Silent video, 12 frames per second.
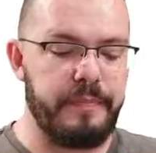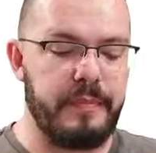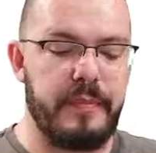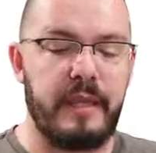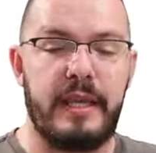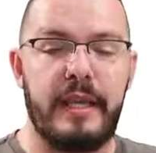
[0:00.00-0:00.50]

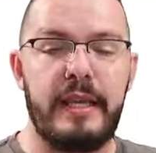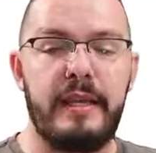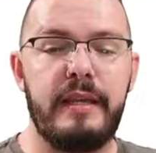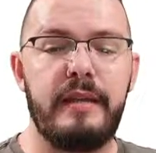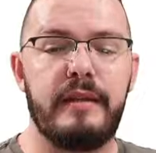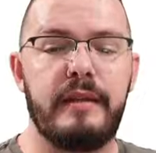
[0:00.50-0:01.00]

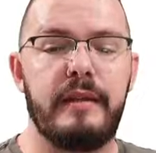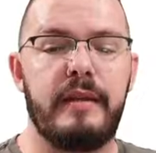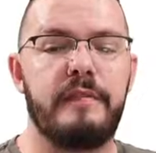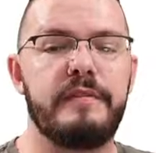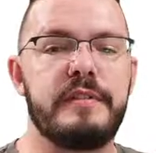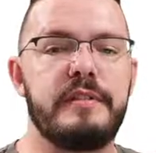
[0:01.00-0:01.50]
He
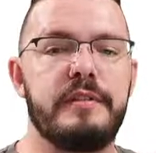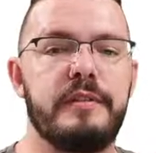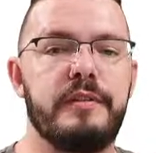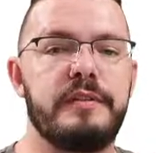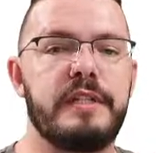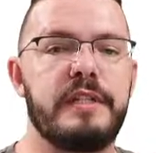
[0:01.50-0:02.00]
loves
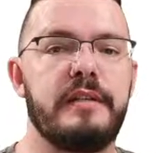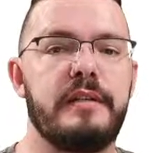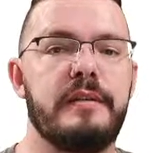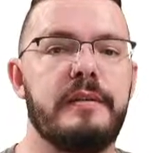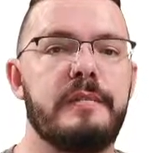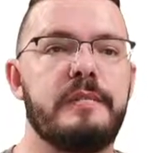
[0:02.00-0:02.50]
using
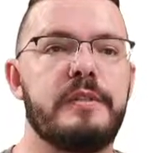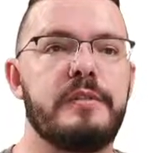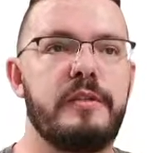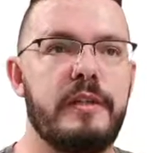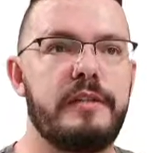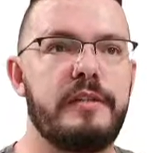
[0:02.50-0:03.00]

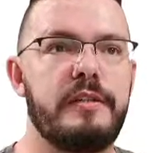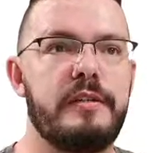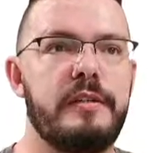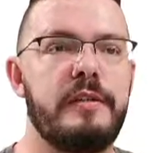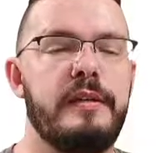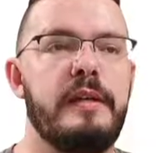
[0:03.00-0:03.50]
structure
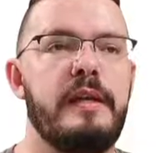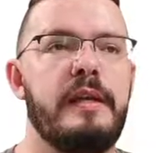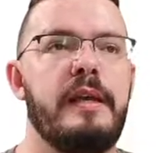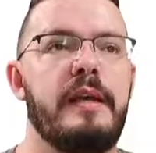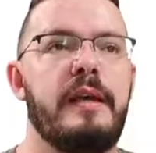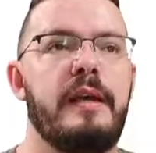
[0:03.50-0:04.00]

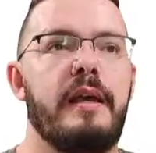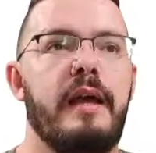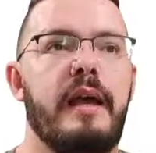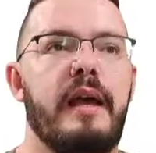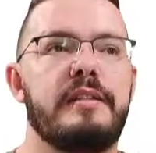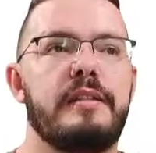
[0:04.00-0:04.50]

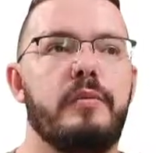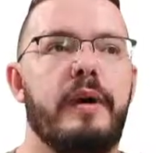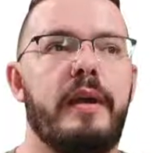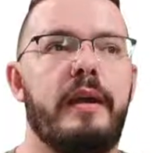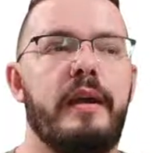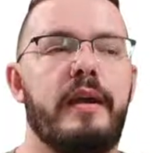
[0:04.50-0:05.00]
as a
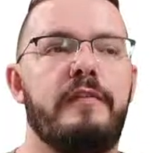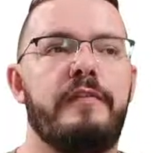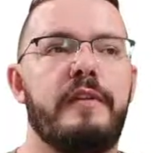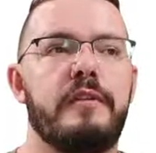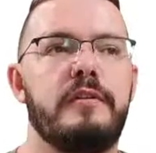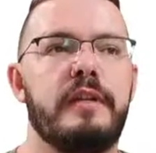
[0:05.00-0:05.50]
way of
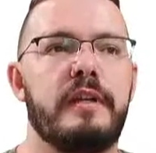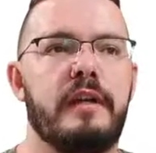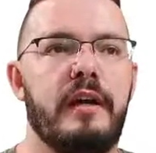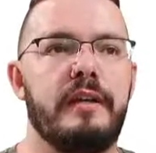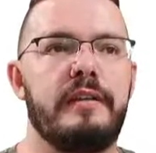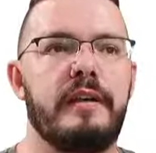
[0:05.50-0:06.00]
filtering
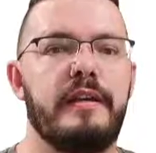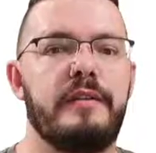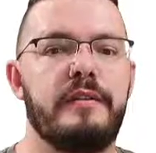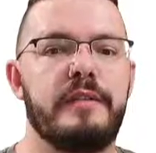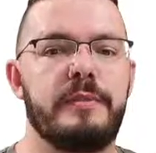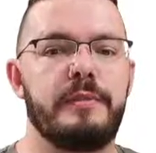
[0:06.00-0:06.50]
light
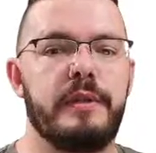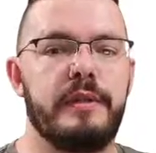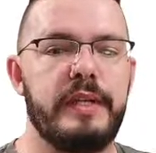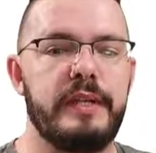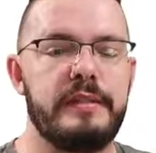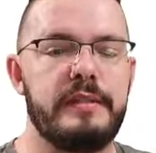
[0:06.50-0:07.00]
into his
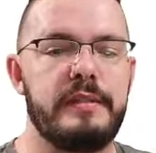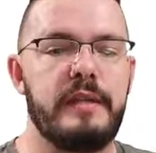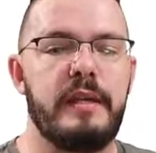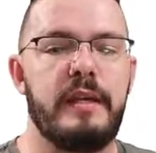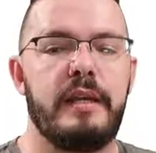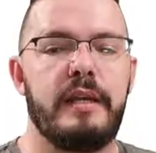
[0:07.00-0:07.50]
buildings.
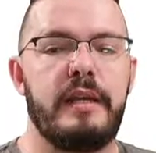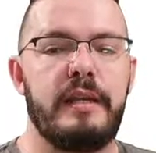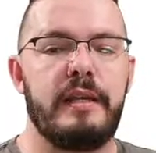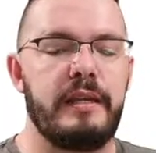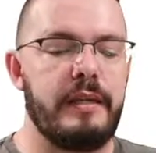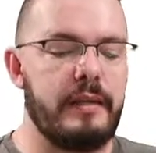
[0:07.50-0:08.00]

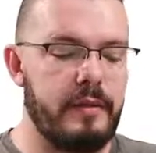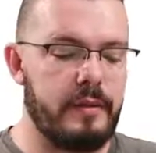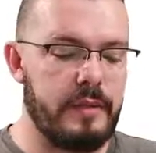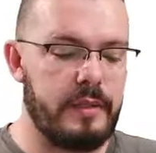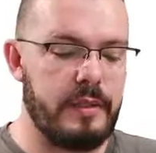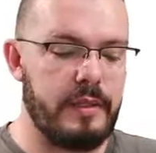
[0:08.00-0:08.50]
He
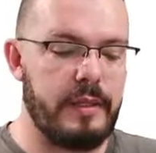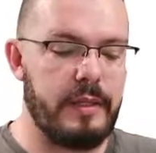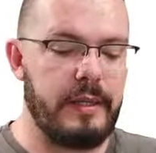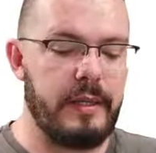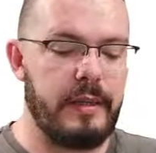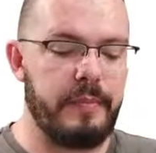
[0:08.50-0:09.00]

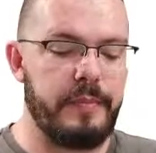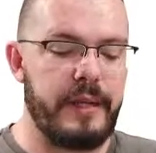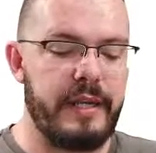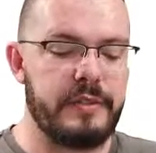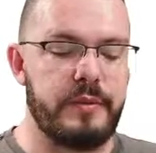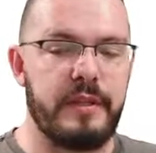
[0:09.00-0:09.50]

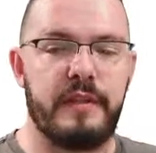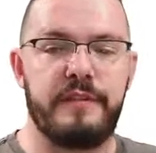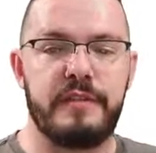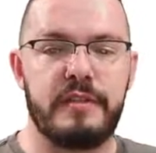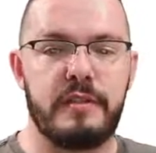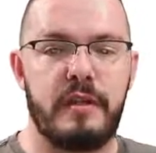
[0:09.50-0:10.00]
plays with the
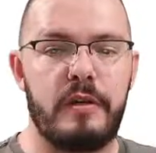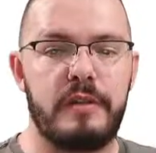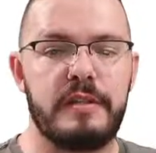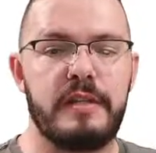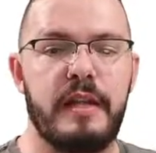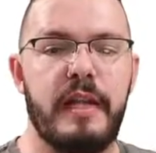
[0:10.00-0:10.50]

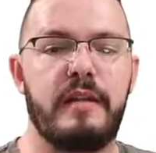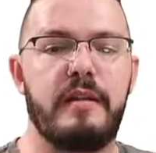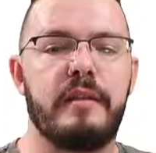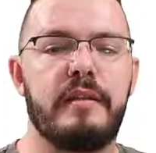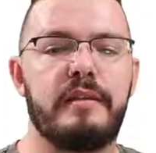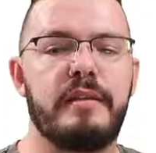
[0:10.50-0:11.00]
facades, and
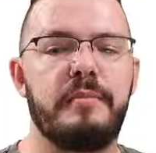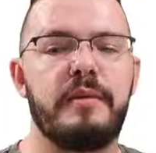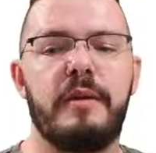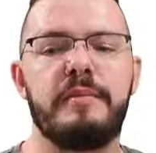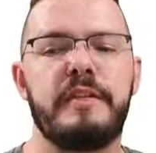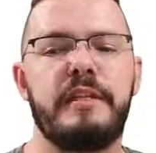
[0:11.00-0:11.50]

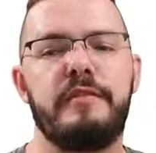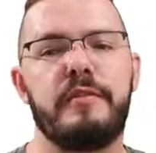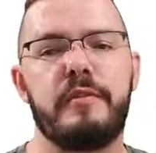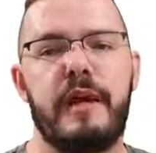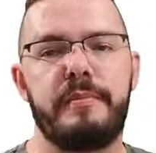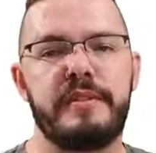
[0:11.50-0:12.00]
sometimes he even
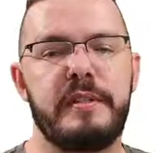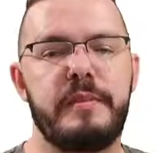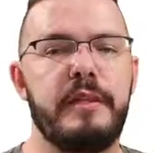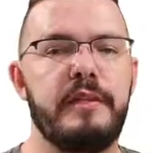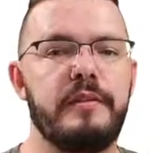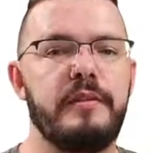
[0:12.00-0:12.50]
wraps them
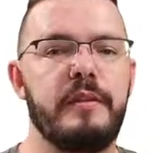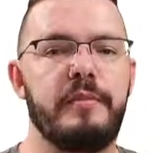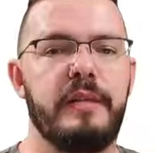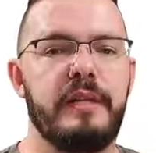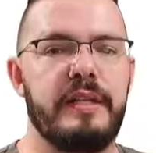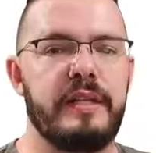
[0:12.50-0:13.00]
into the
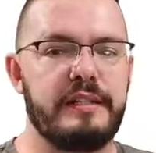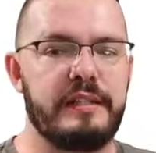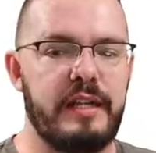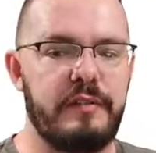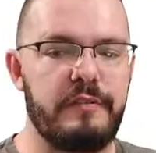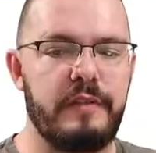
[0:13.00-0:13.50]
building itself